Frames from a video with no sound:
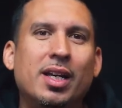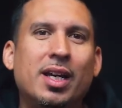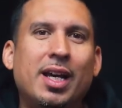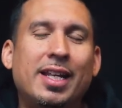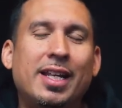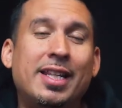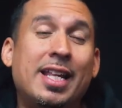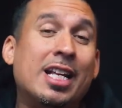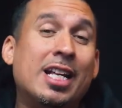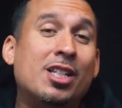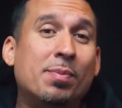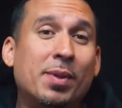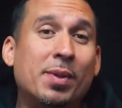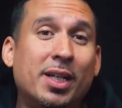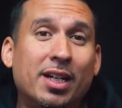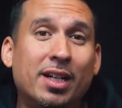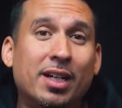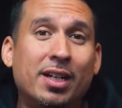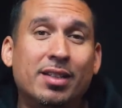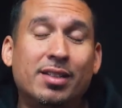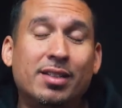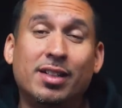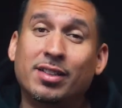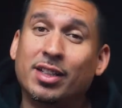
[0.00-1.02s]
and that's
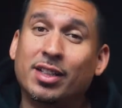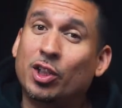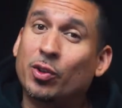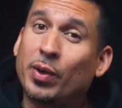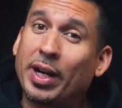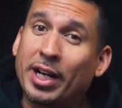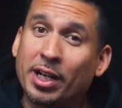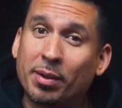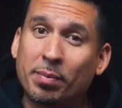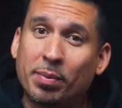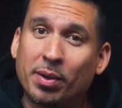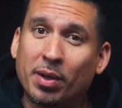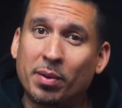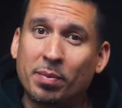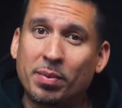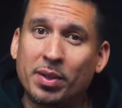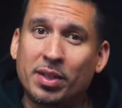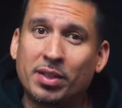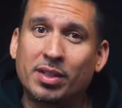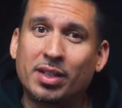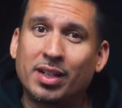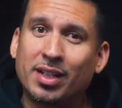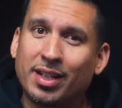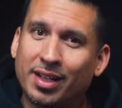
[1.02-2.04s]
because there's a greater
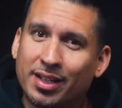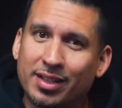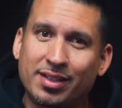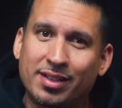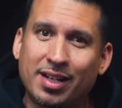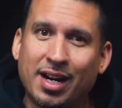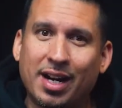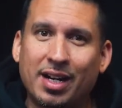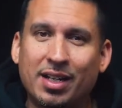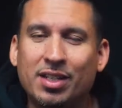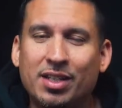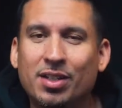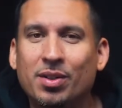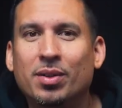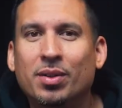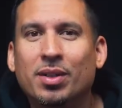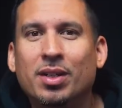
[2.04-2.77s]
purpose inside of you.